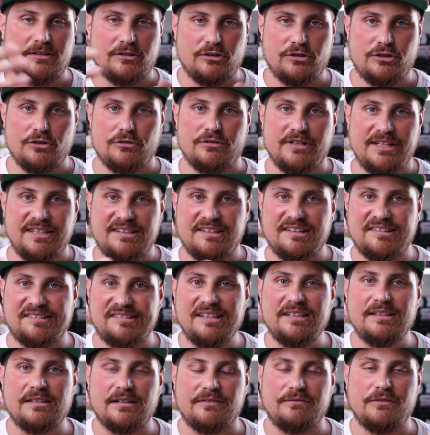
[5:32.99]
during this
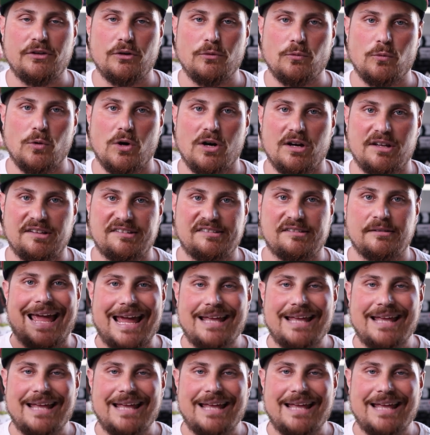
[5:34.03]
interview was,